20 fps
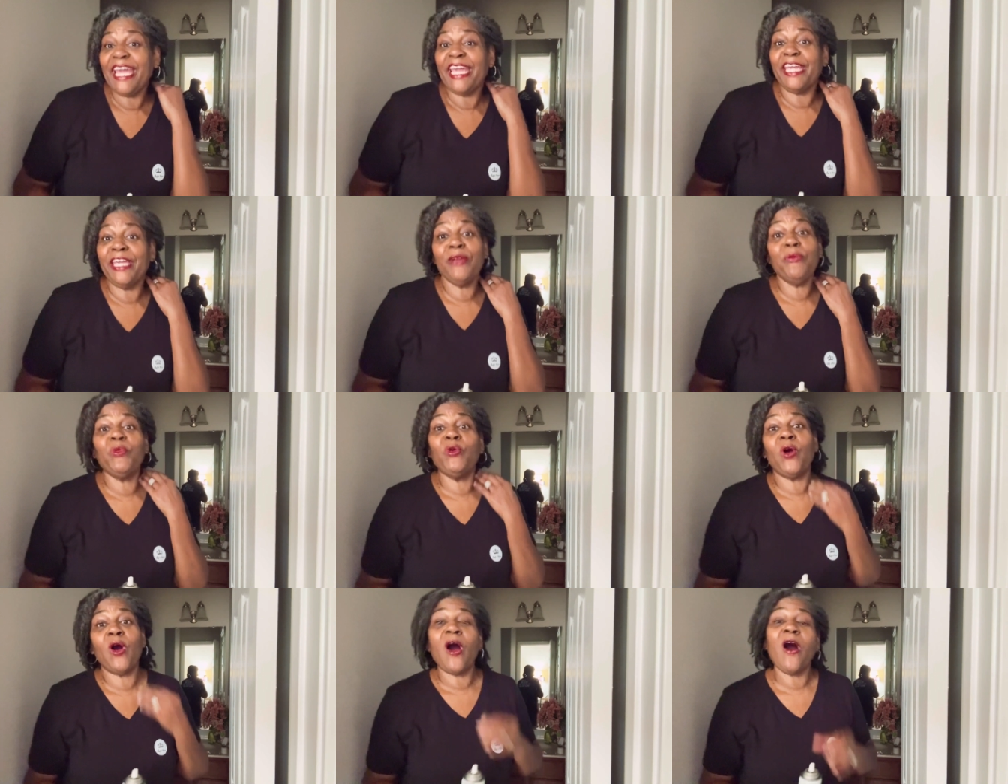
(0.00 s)
It
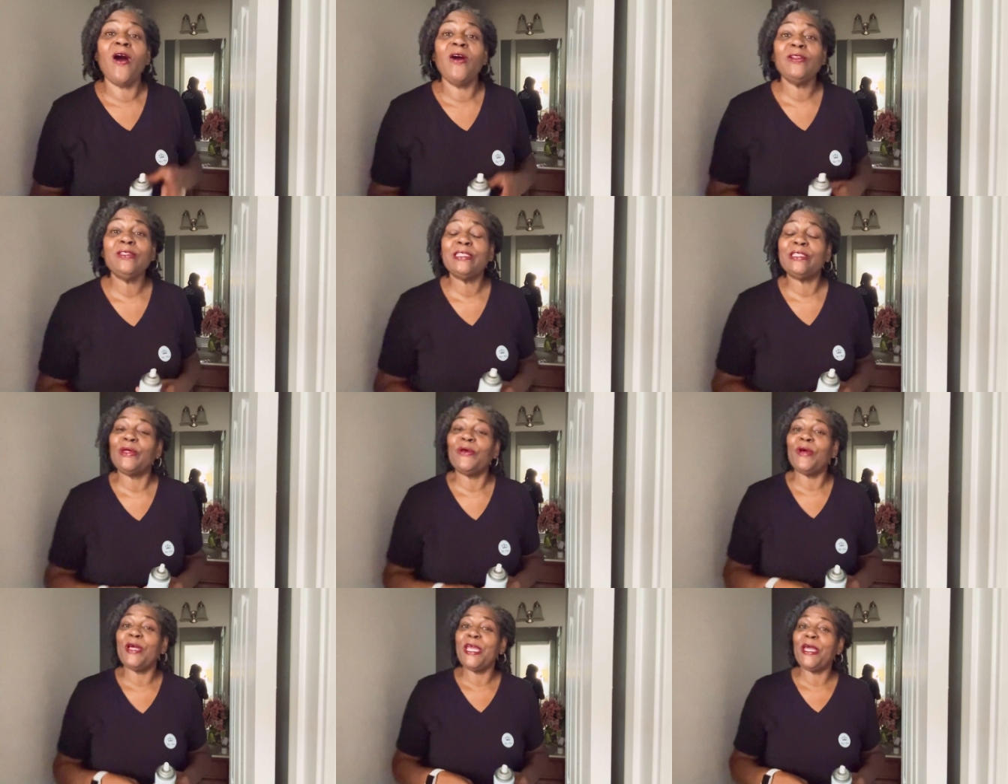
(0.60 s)
will
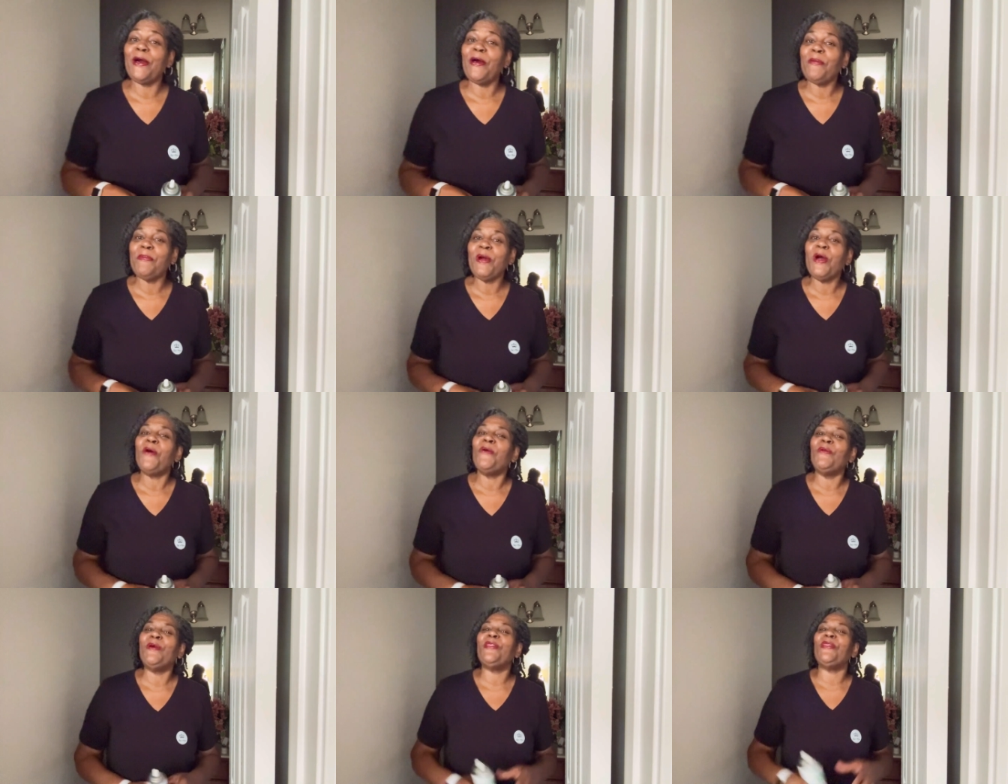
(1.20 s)
also help
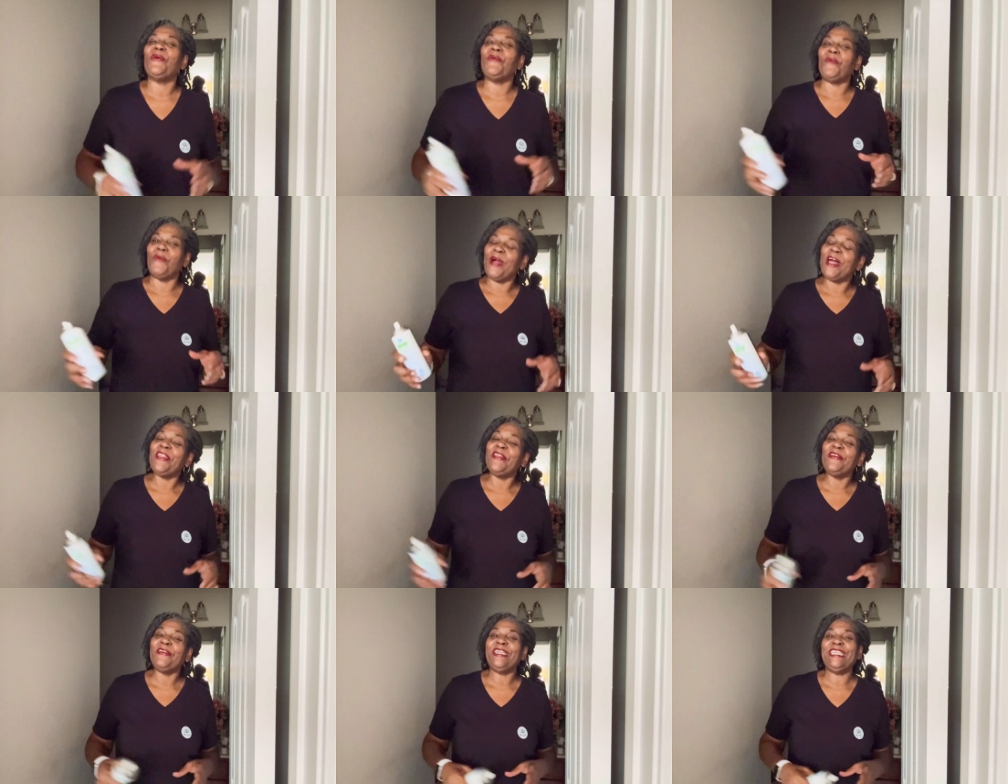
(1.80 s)
when the
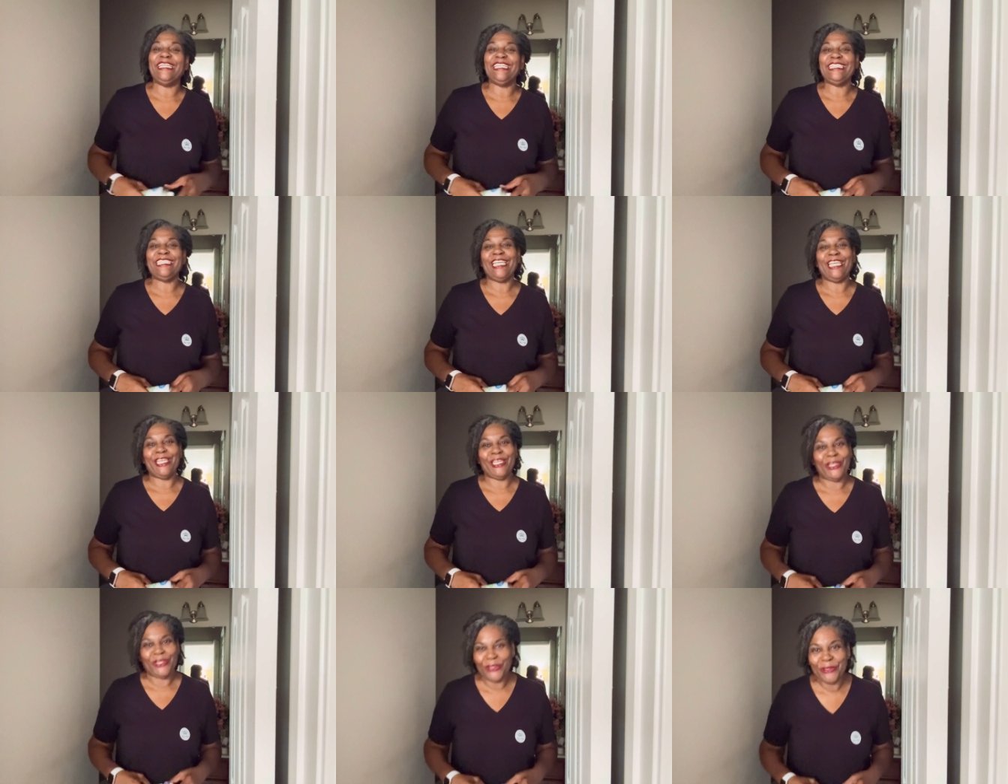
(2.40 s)
weather is
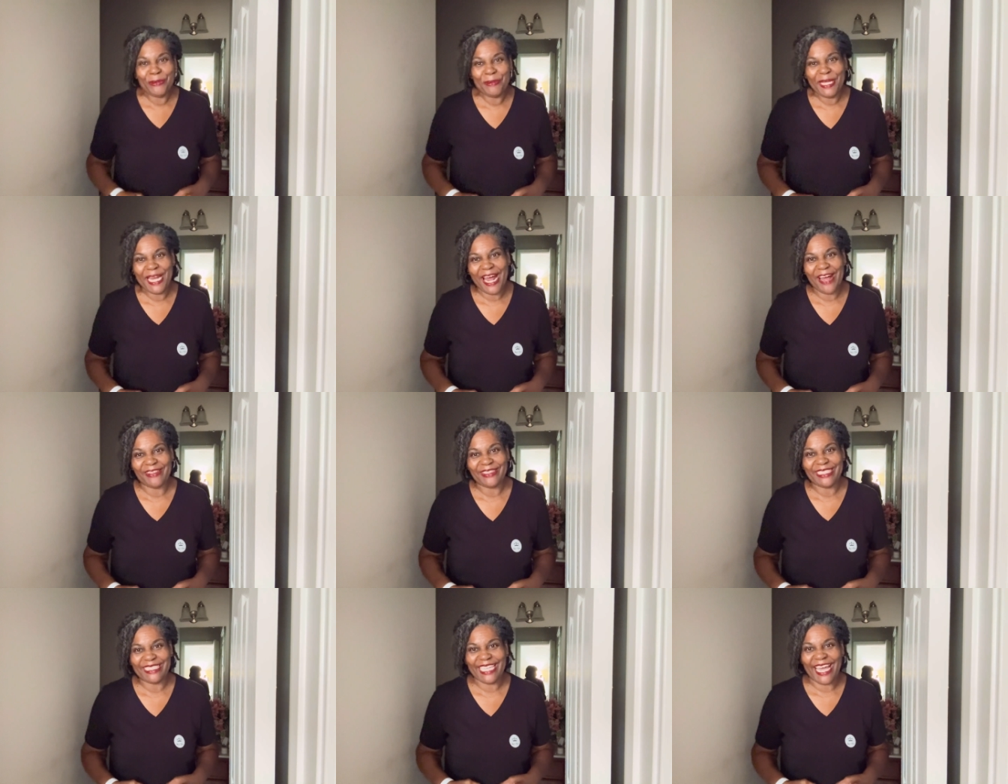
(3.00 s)
humid
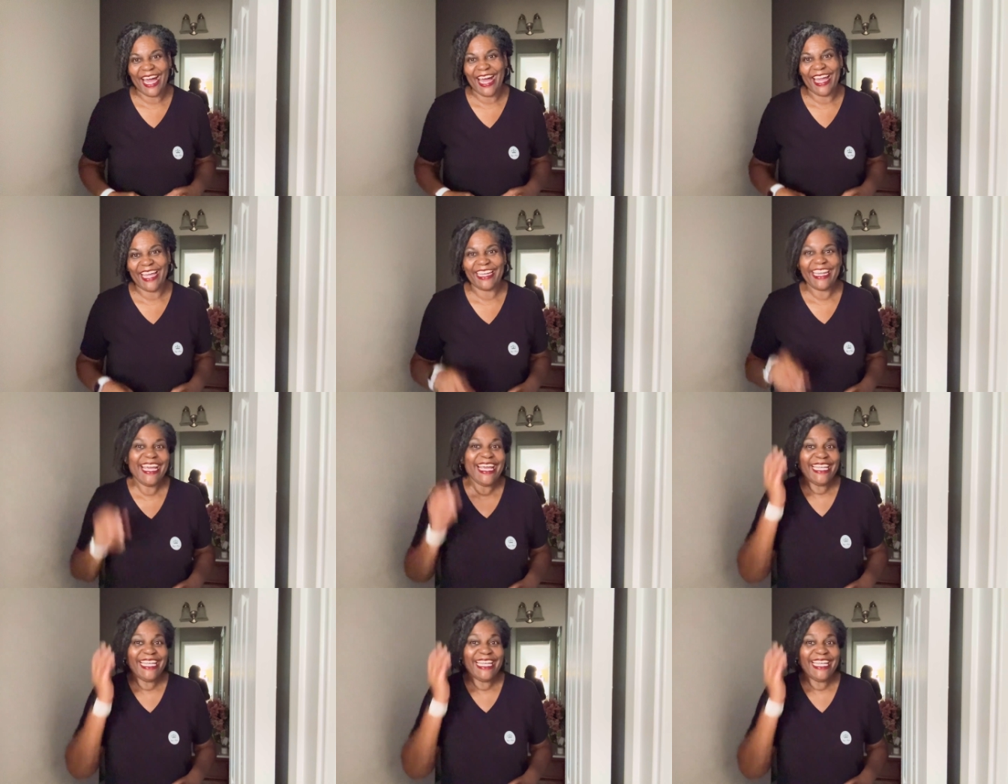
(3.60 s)
outside